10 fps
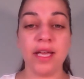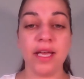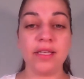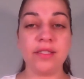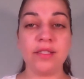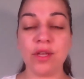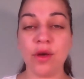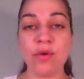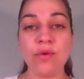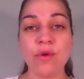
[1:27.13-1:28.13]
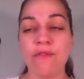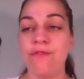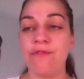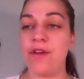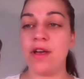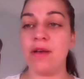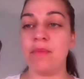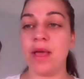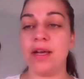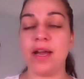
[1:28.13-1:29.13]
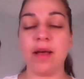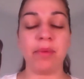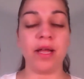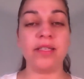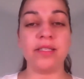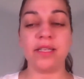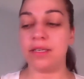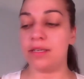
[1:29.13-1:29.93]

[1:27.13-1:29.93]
is so firm and applies it